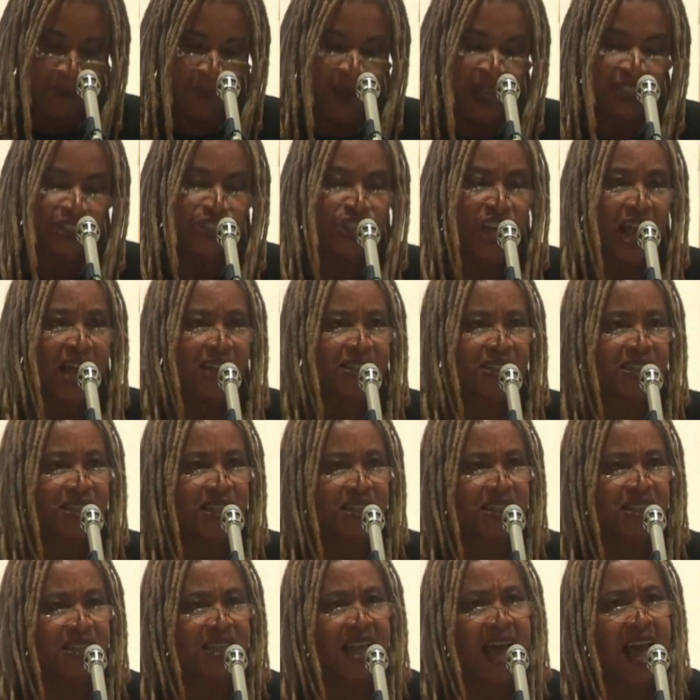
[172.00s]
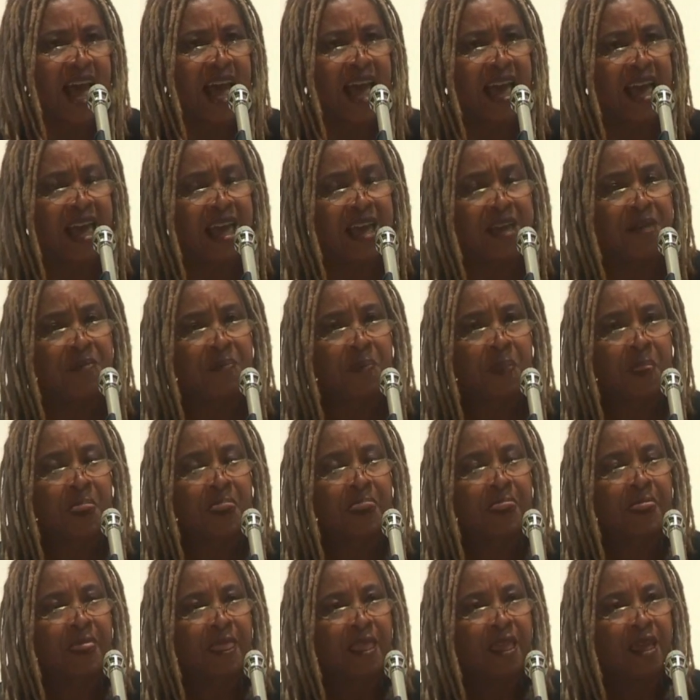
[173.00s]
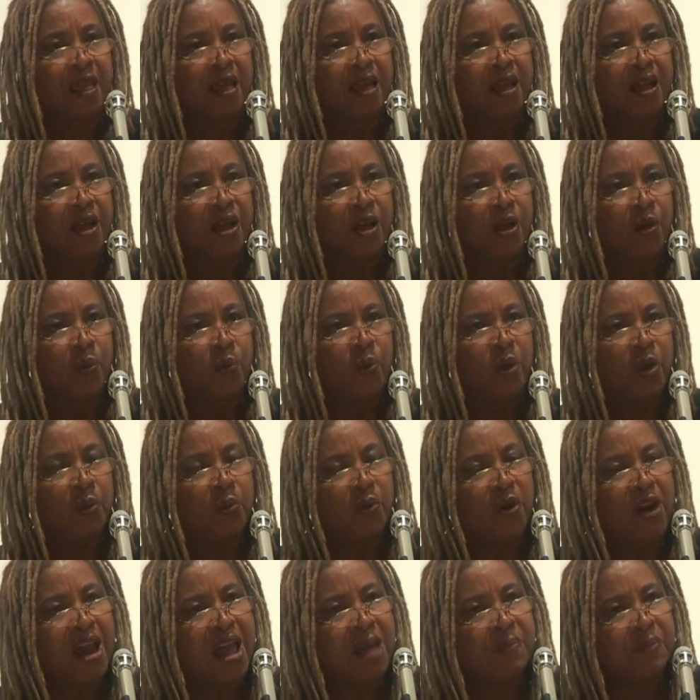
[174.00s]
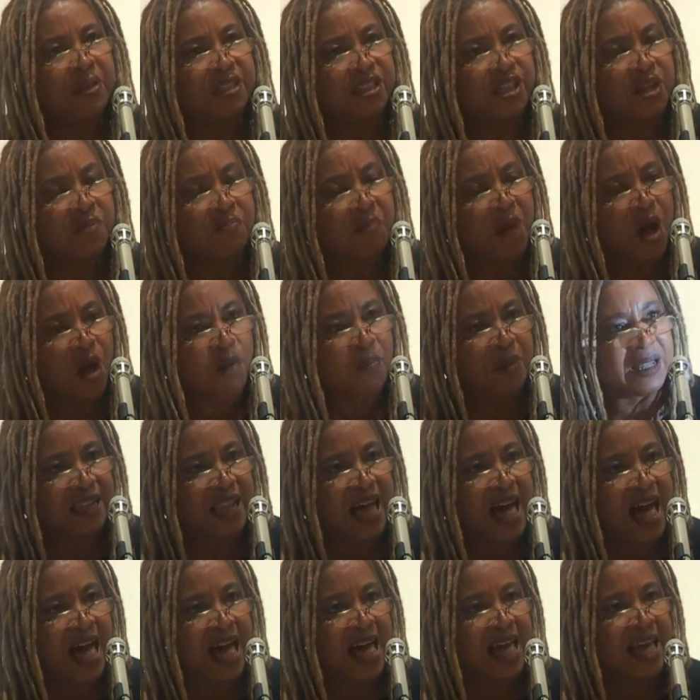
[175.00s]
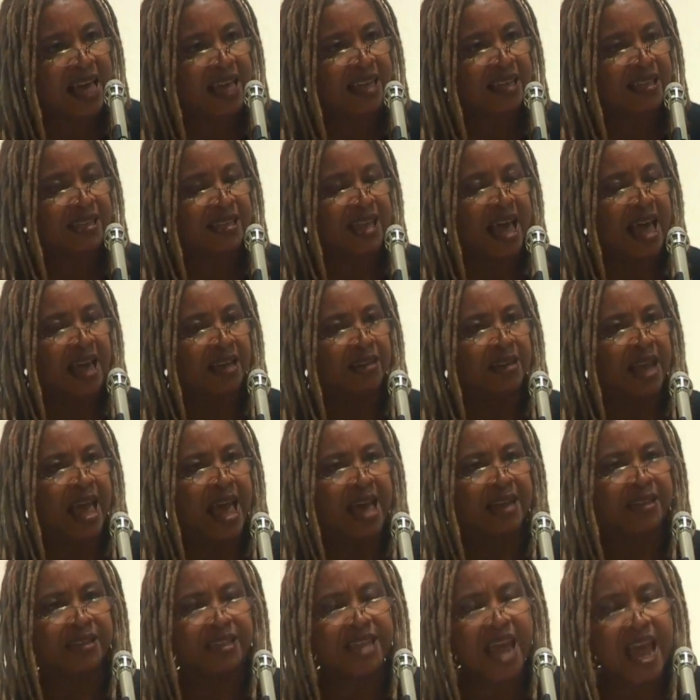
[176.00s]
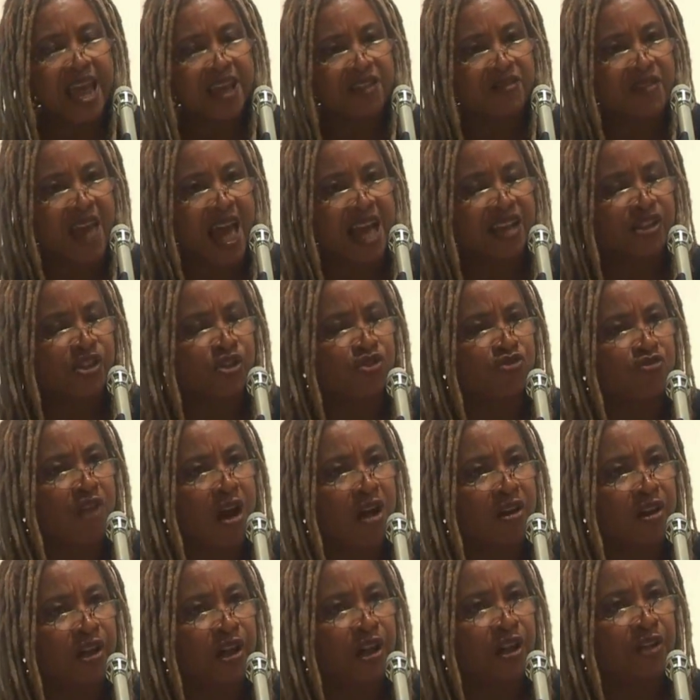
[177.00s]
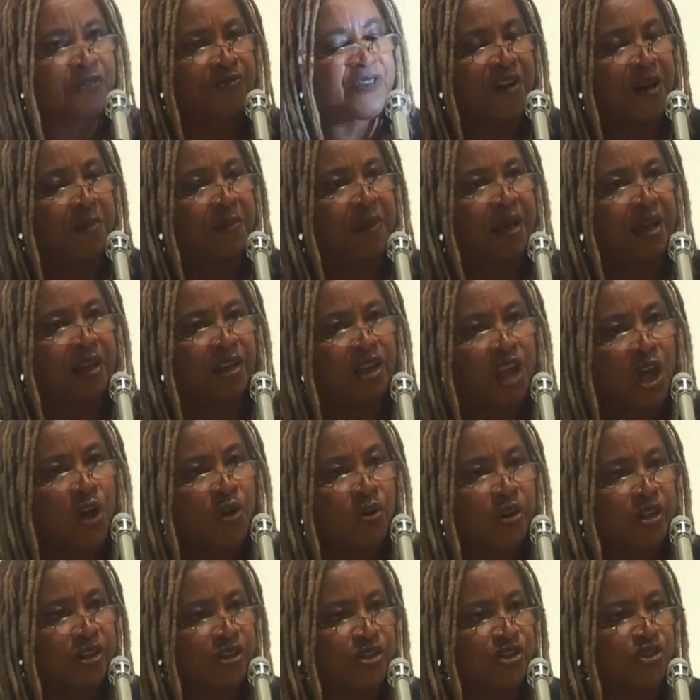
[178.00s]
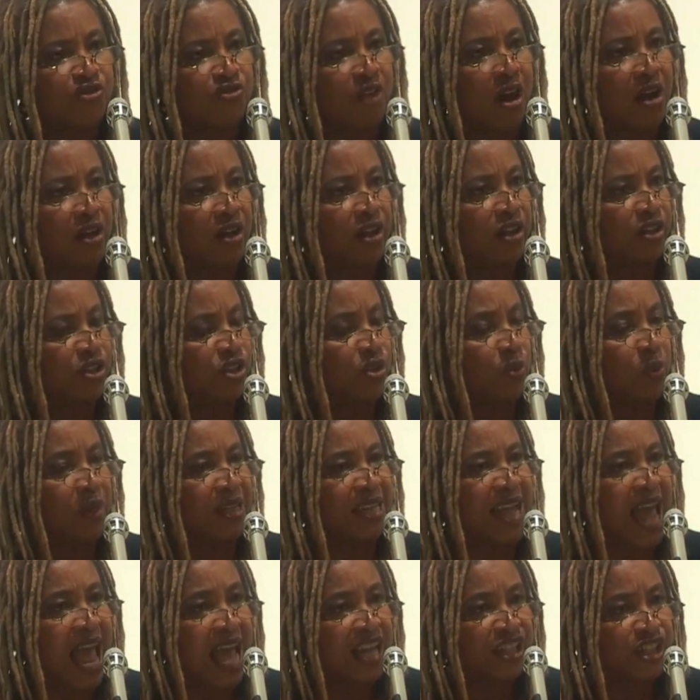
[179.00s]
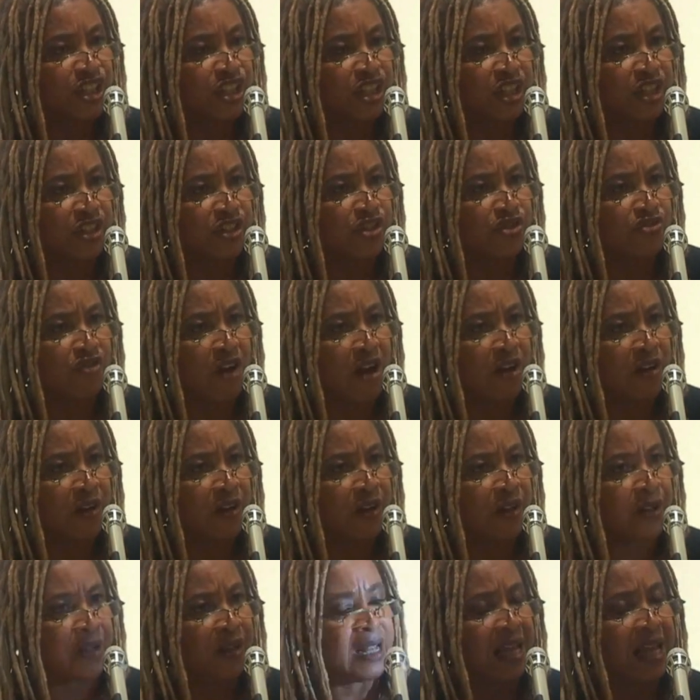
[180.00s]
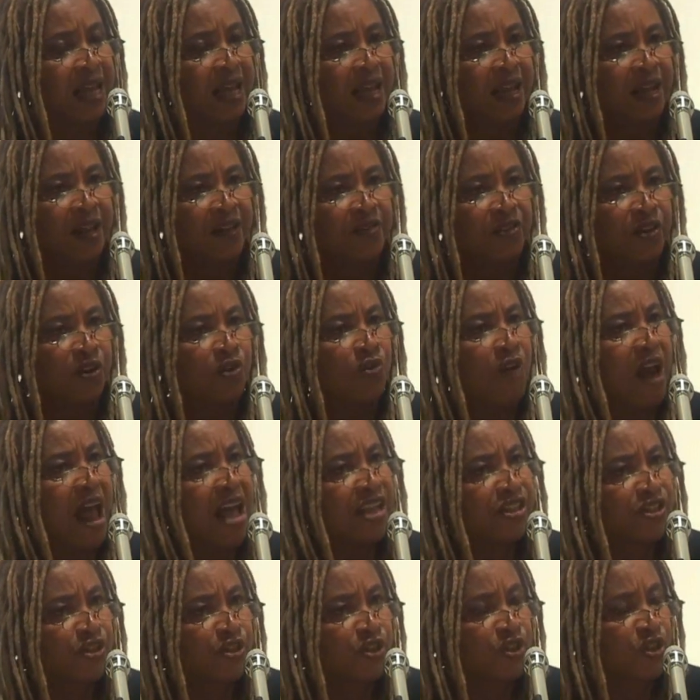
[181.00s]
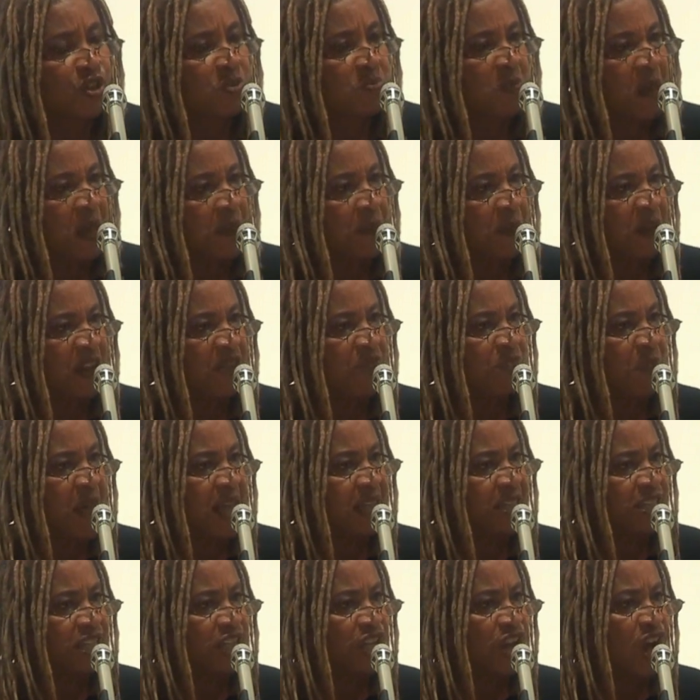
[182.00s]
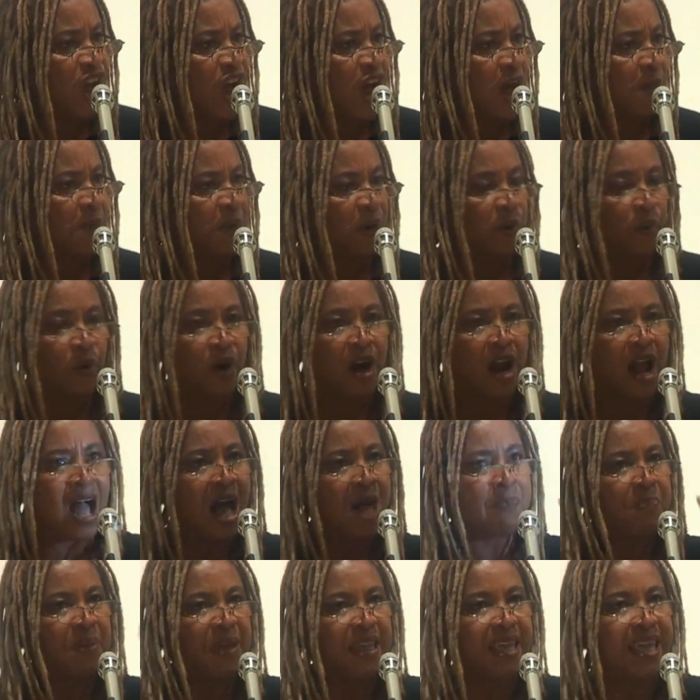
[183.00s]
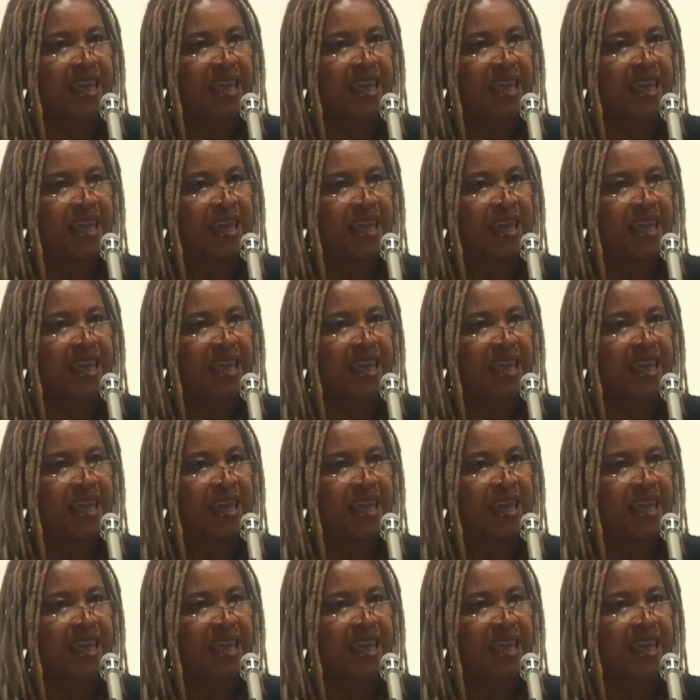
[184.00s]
But just to say, we were able to mobilize and take that struggle from a local struggle to a national struggle. The grassroots people of Benton Harbor were up